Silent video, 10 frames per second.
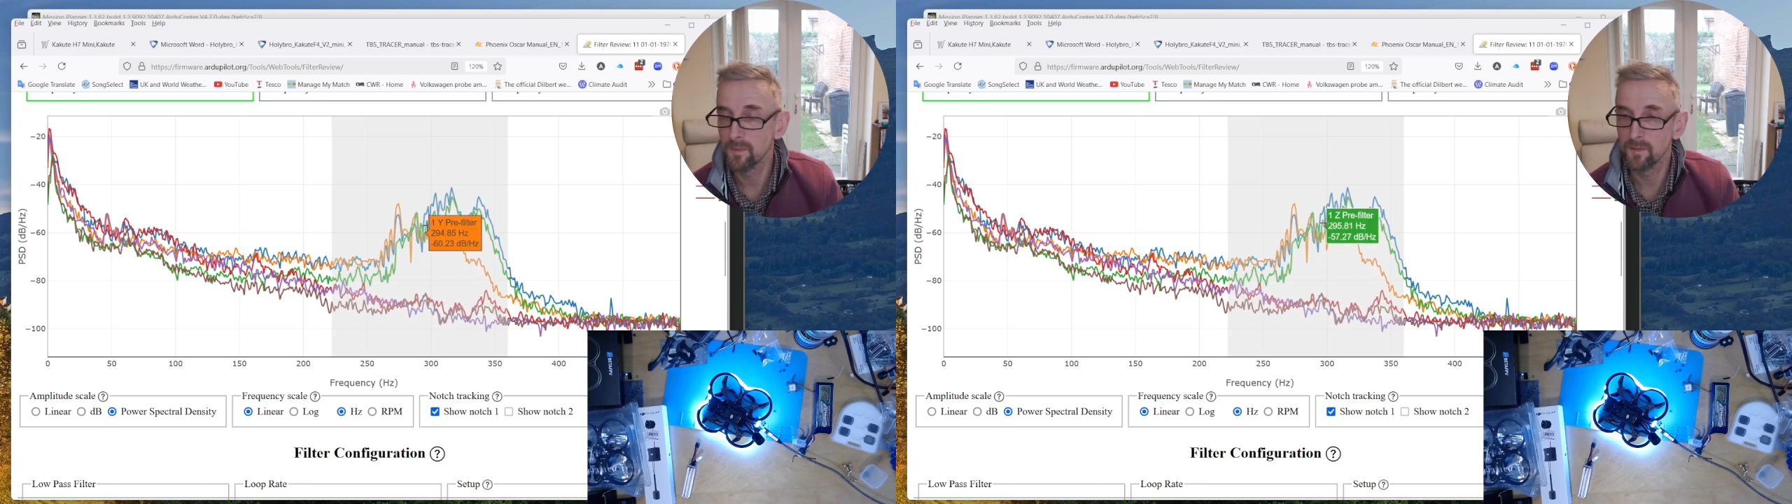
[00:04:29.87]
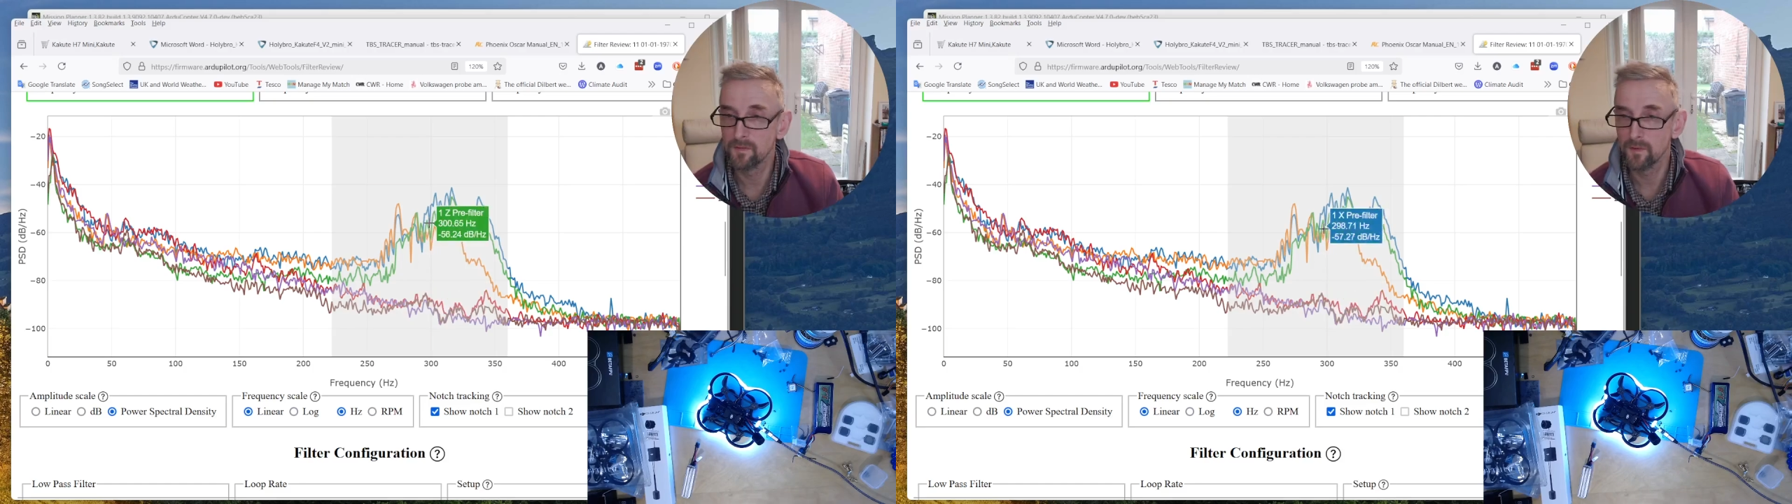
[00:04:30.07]
of
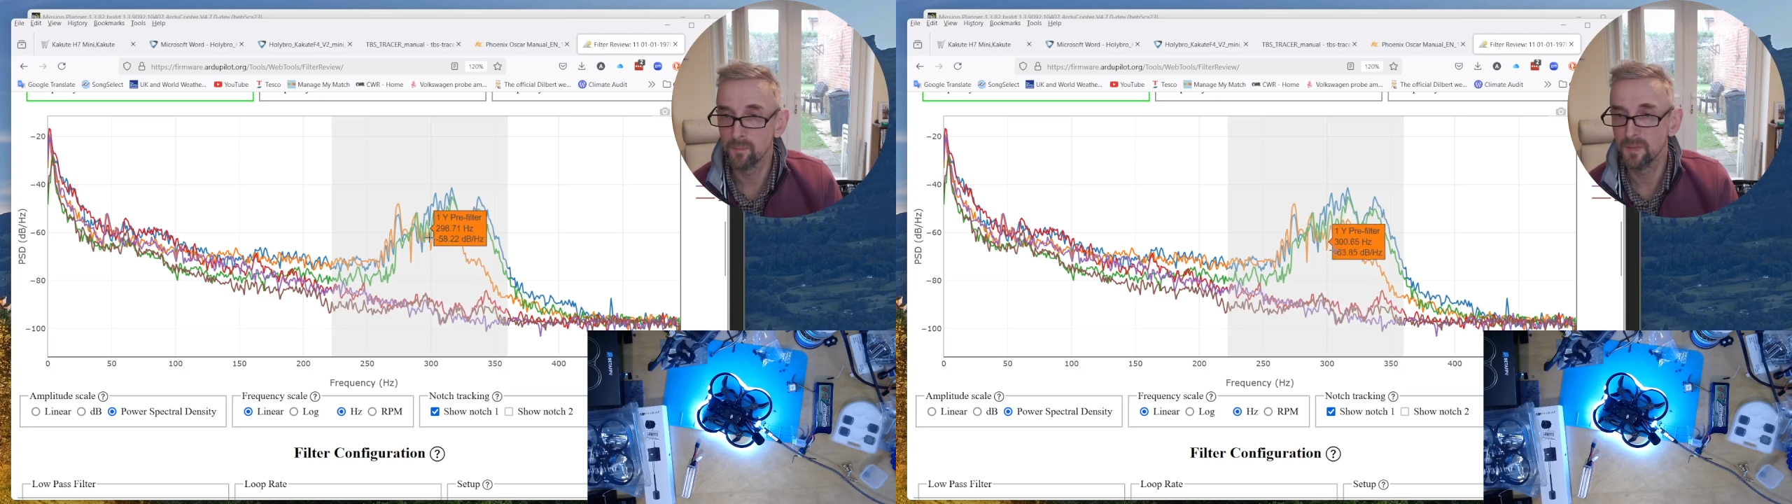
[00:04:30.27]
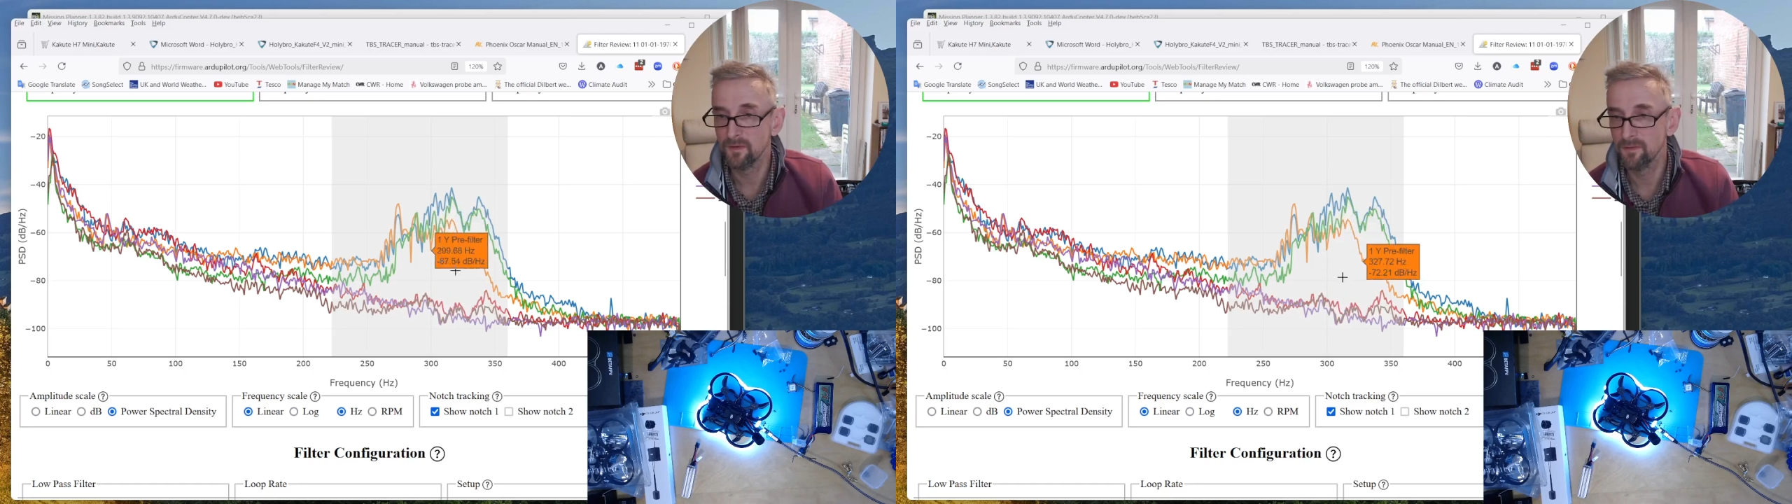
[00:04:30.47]
the sort of
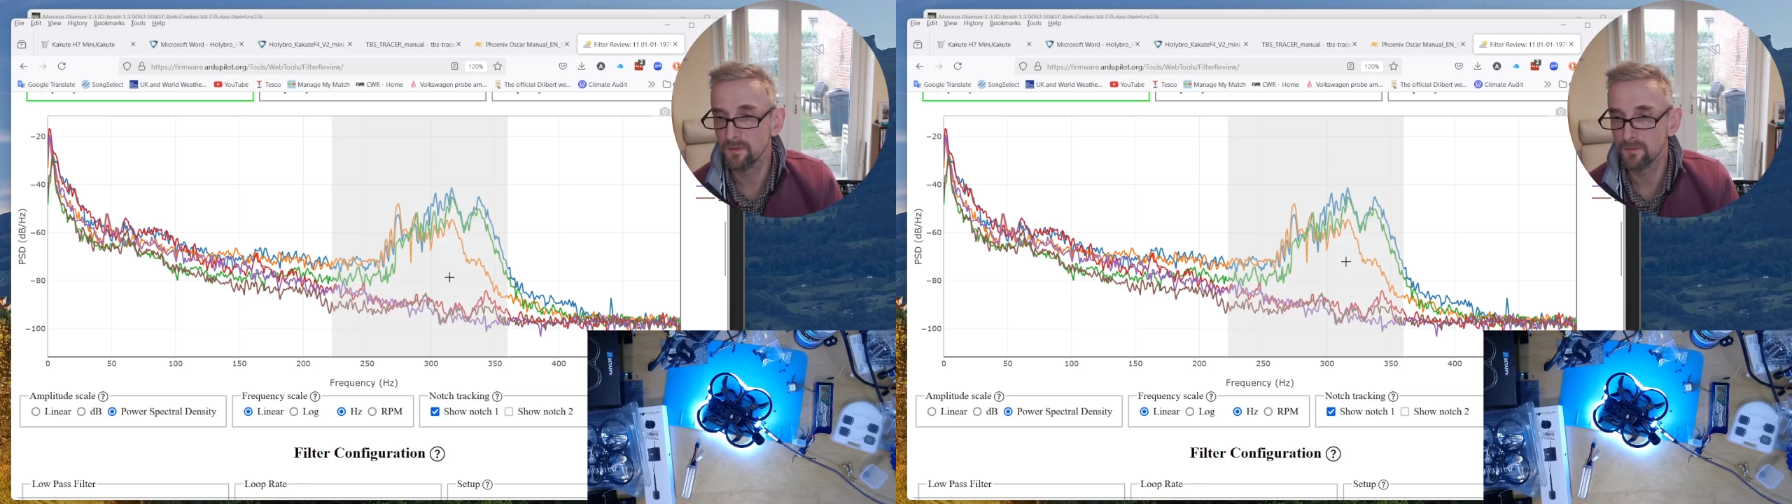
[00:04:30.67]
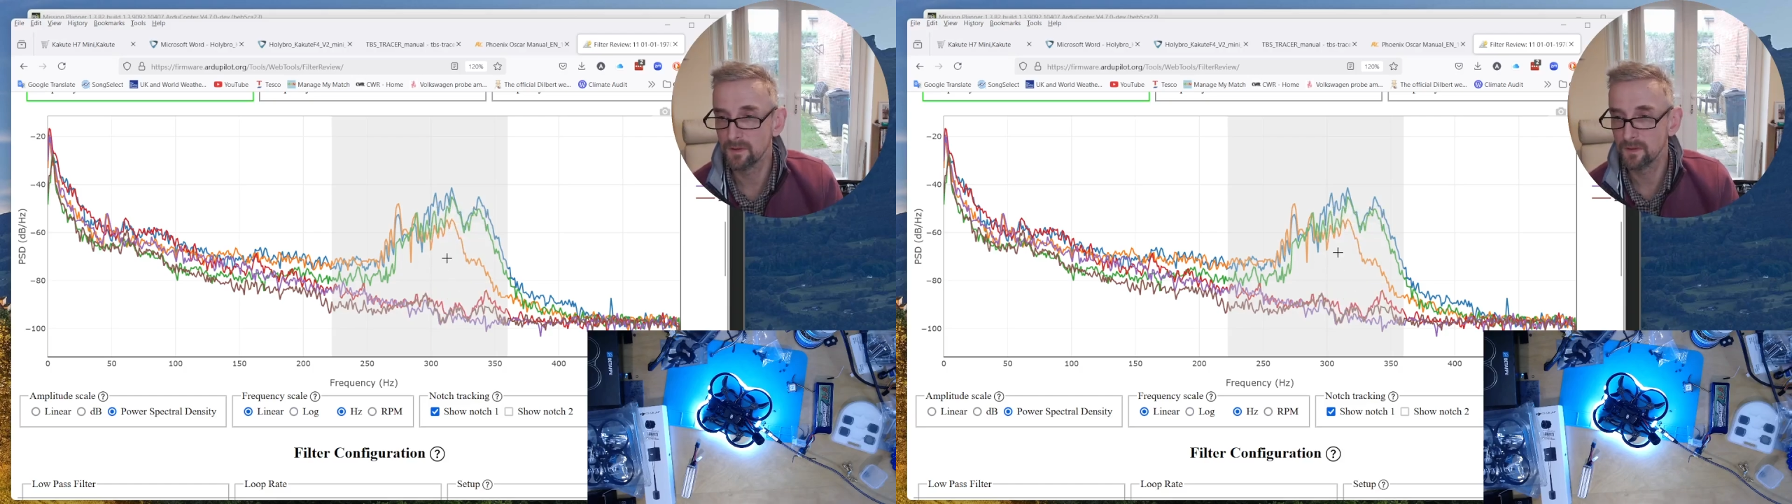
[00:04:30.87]
PID
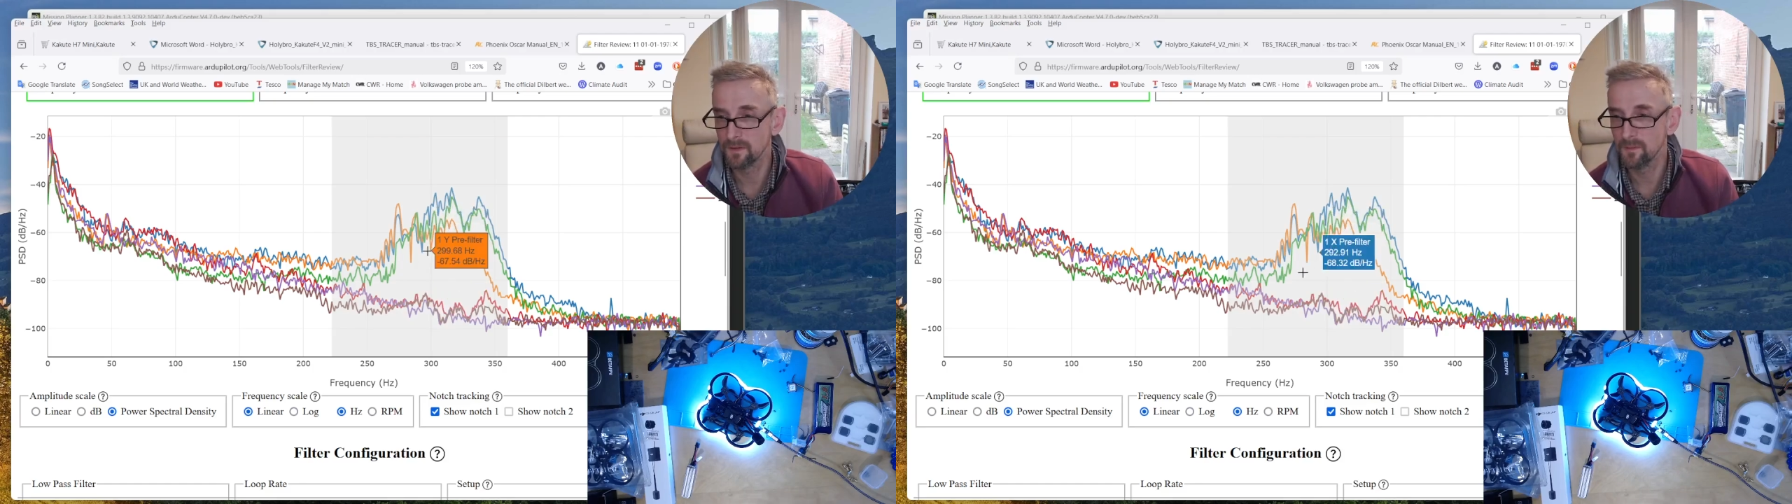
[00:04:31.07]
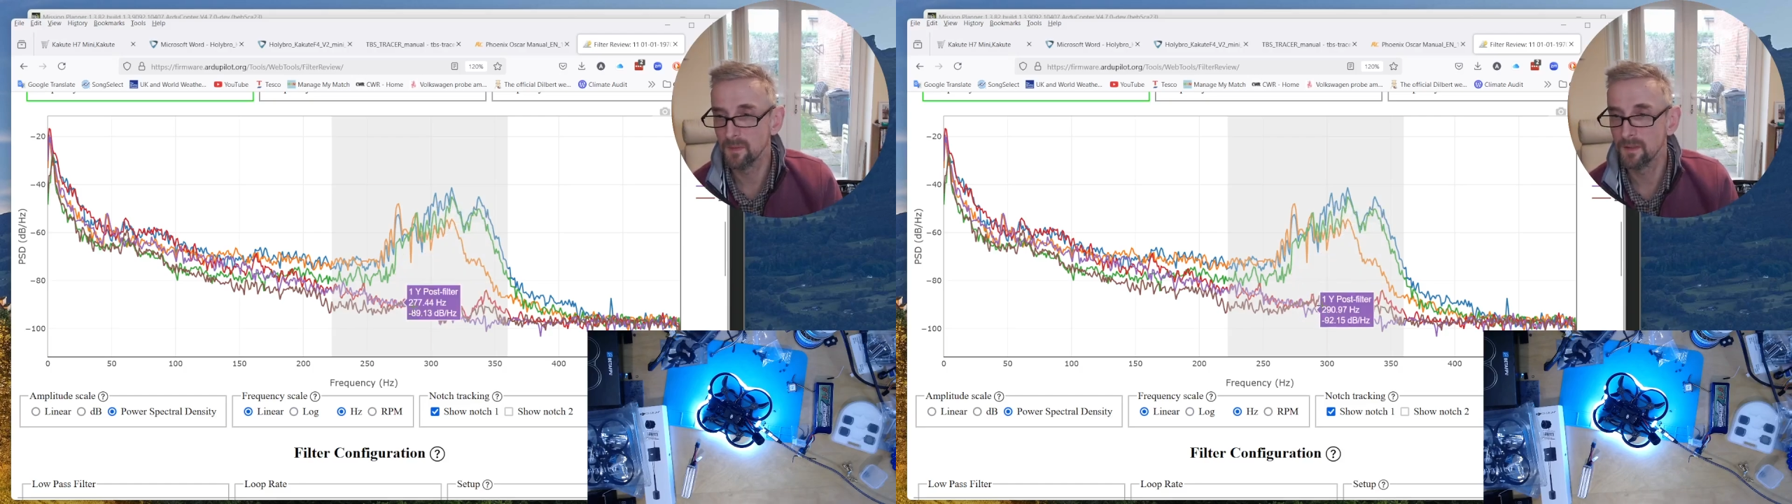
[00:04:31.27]
filtering that you
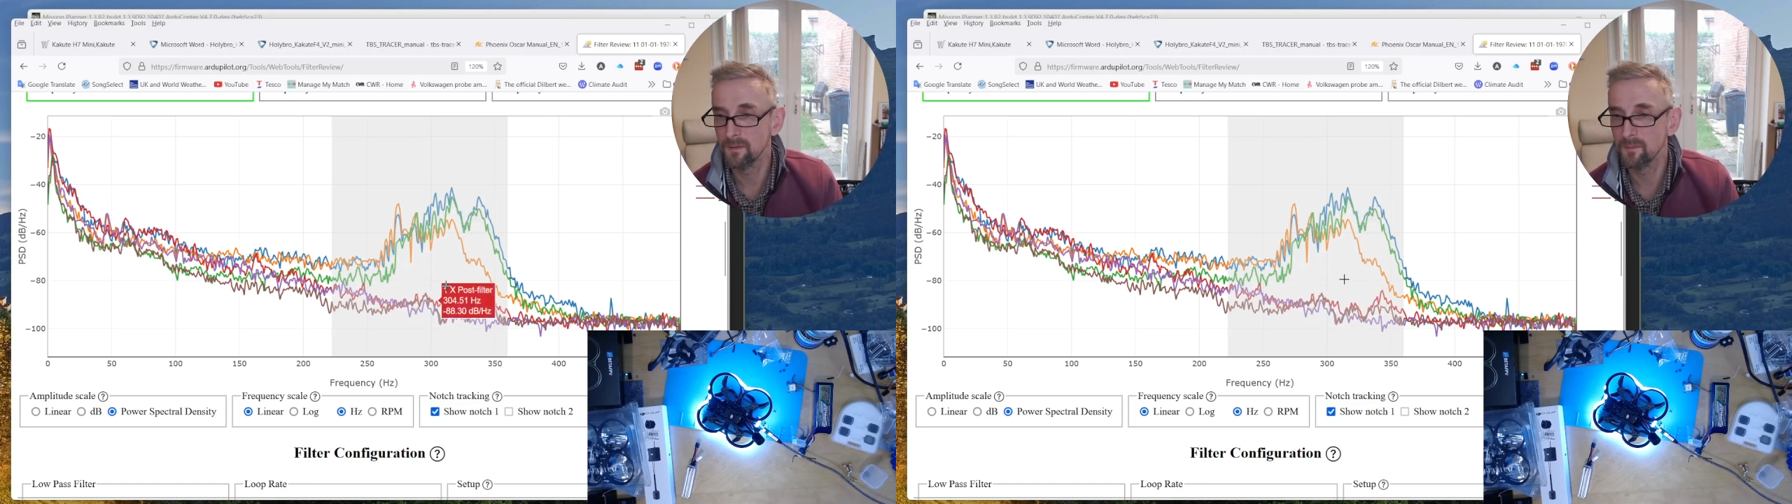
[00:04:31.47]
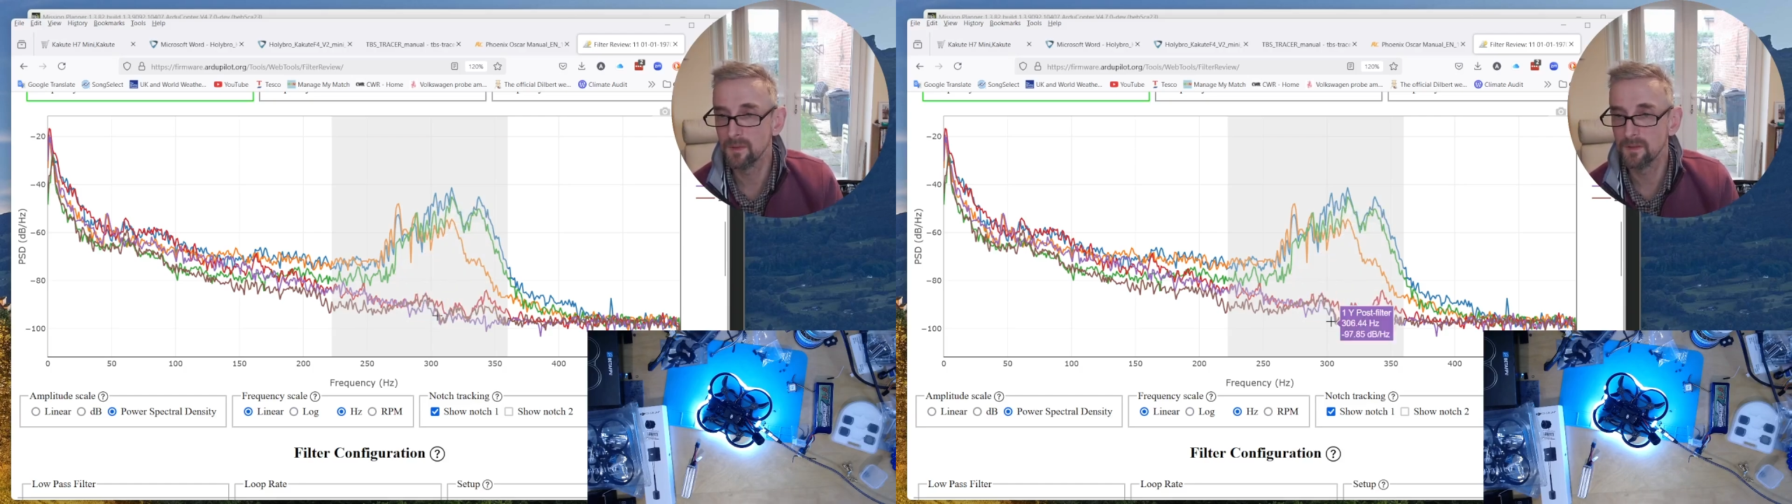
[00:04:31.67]

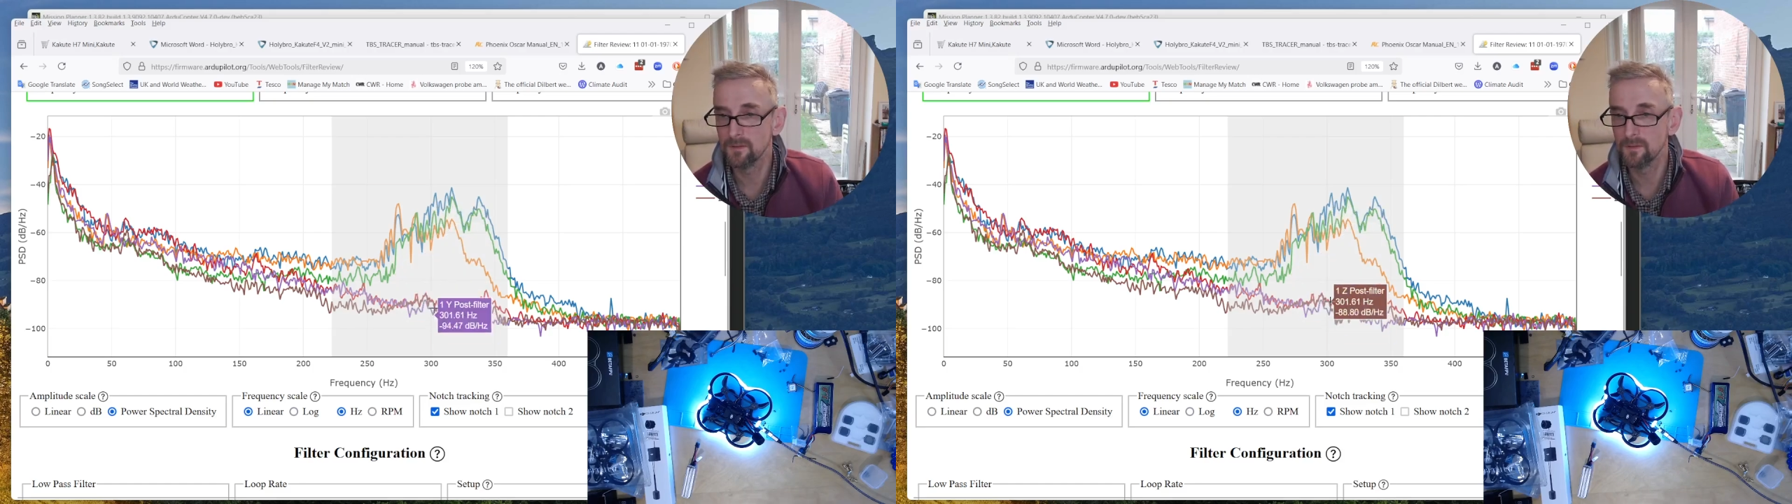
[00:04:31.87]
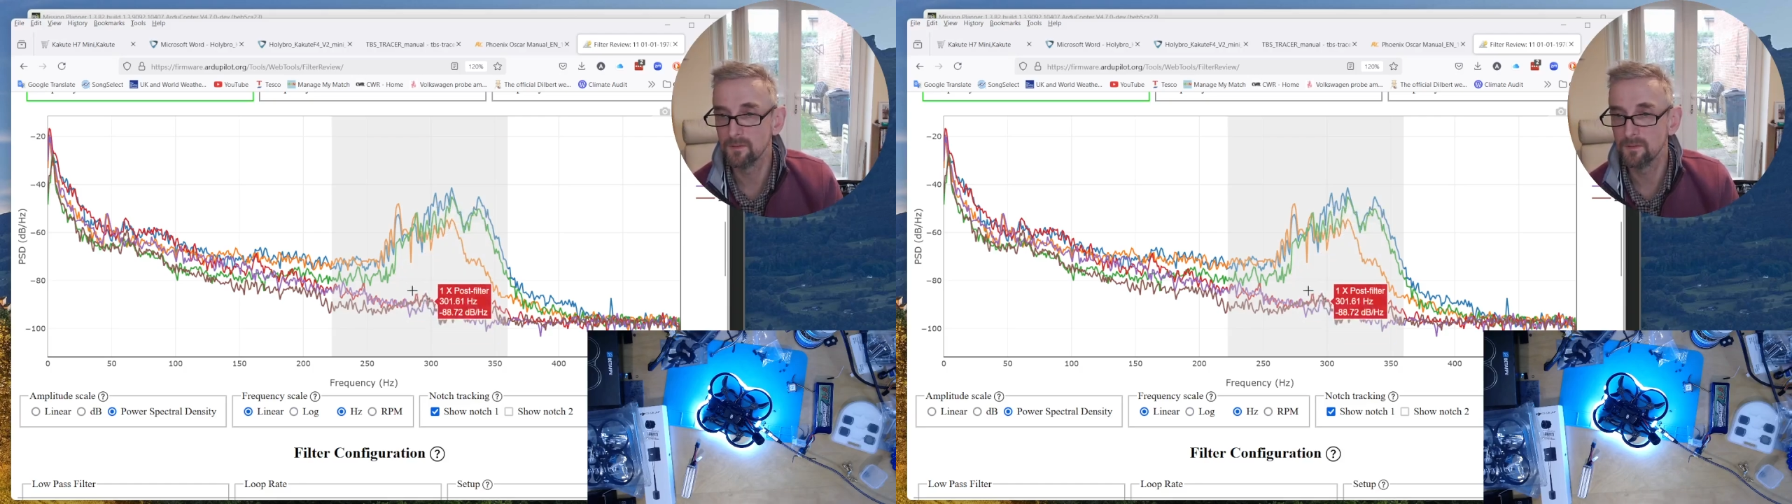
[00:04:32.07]
might do.